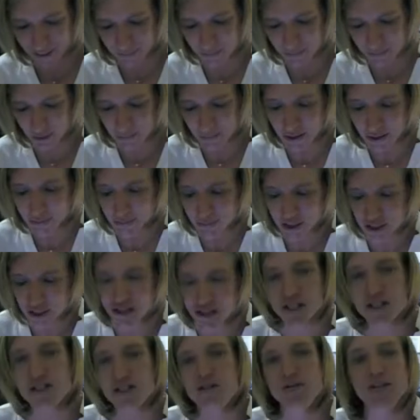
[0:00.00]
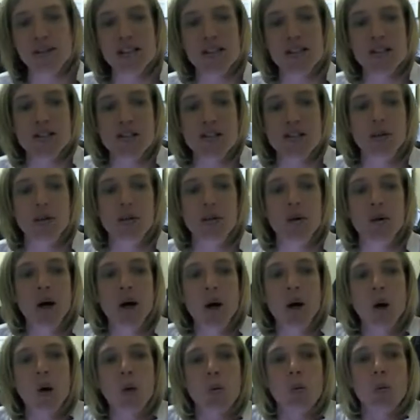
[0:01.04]
permit me just to read to you
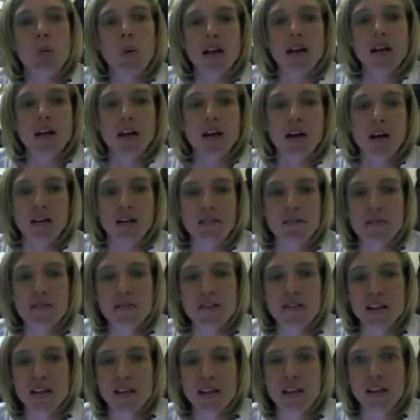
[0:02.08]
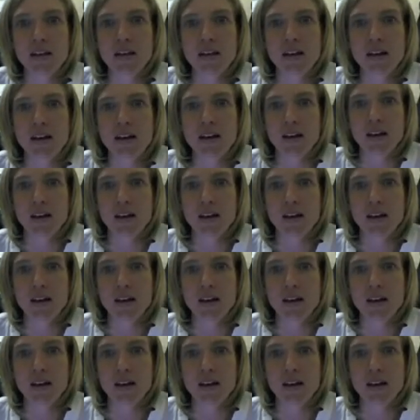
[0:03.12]
one of the